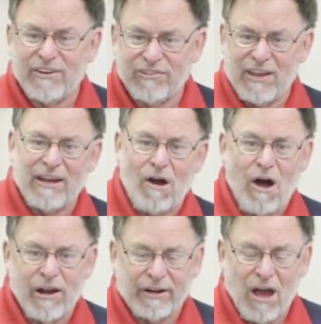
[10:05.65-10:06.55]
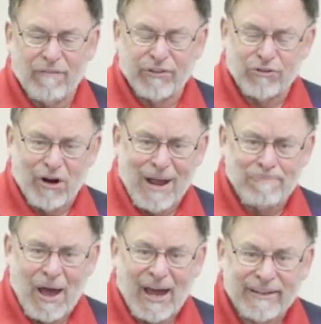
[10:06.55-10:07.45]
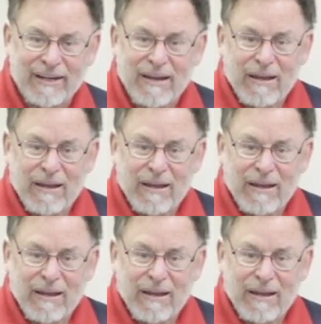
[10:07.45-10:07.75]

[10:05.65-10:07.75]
this thing on and off the tripod